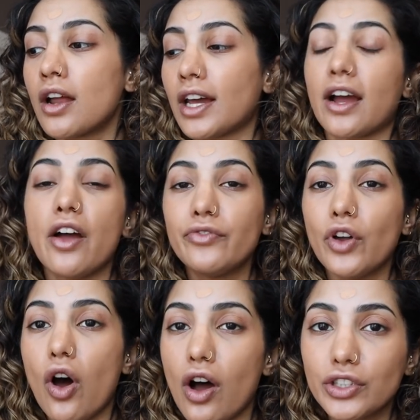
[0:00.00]
like, I've
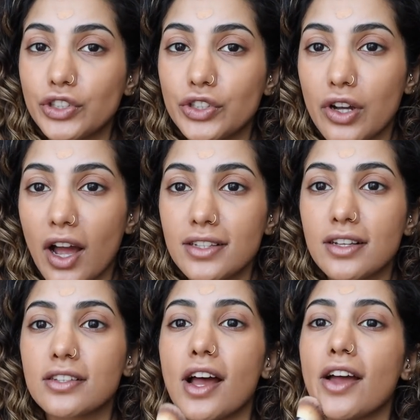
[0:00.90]
not asked you guys,
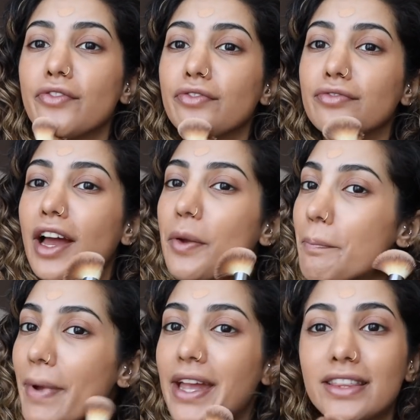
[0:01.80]
because I've like
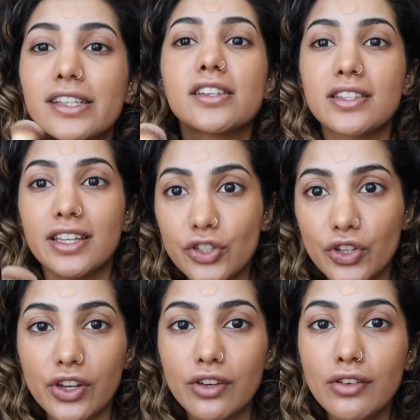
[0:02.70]
made the
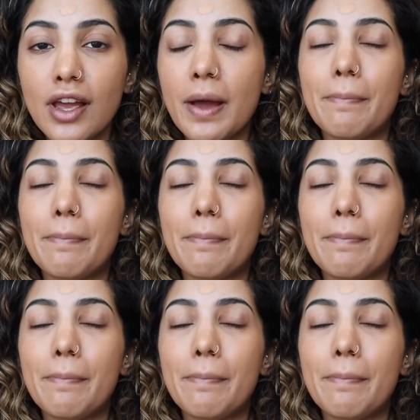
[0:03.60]
decision